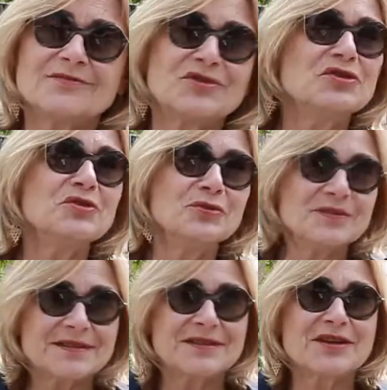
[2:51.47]
to
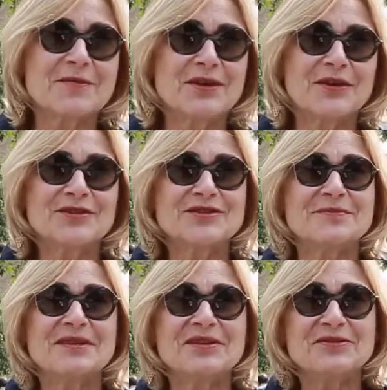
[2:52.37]
use the terminology
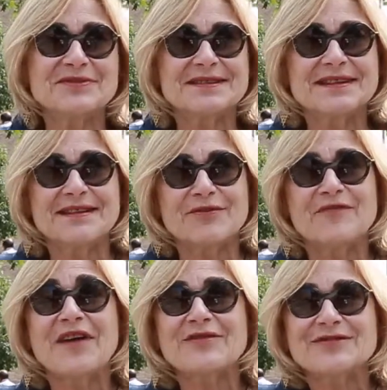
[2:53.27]
being used here, a
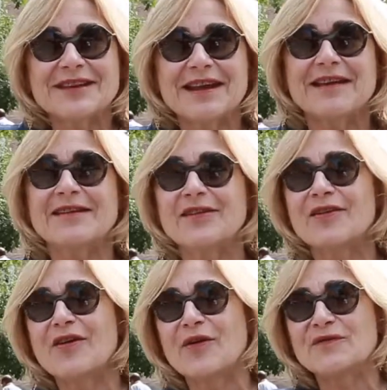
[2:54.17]
fountainhead
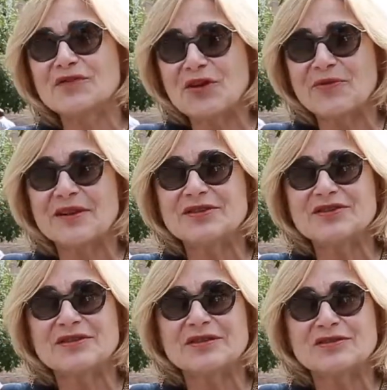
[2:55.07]
of
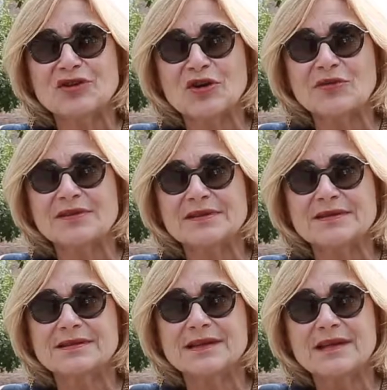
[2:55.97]
toleration and
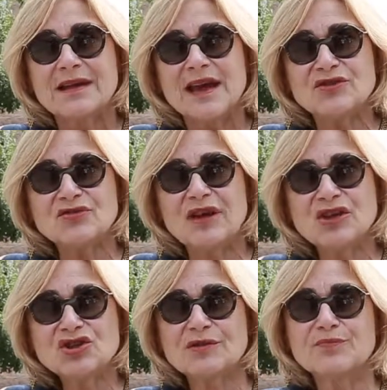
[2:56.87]
tolerance.
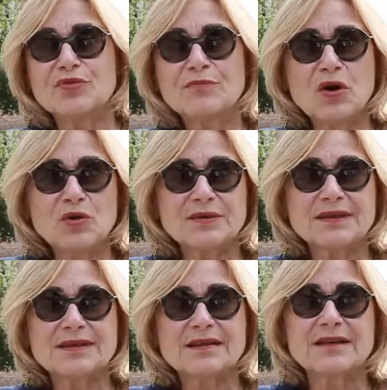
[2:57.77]
Education
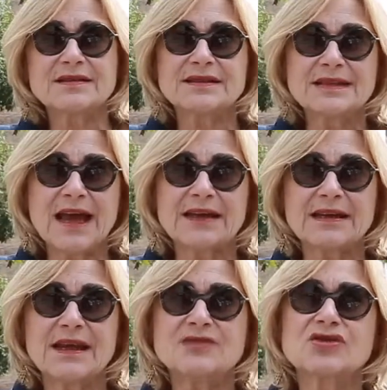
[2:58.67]
promotes
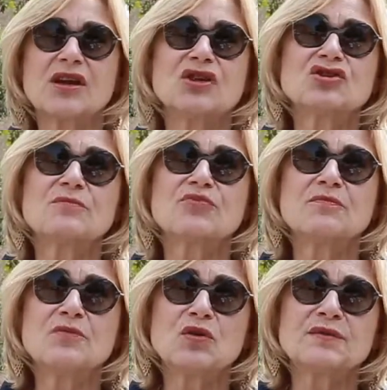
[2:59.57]
understanding. Education
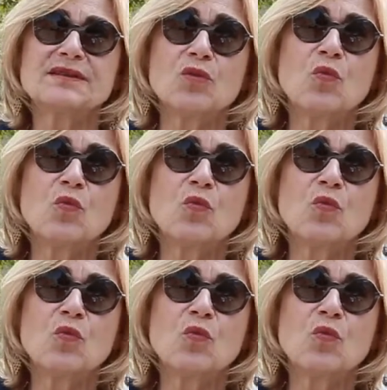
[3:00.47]
promotes a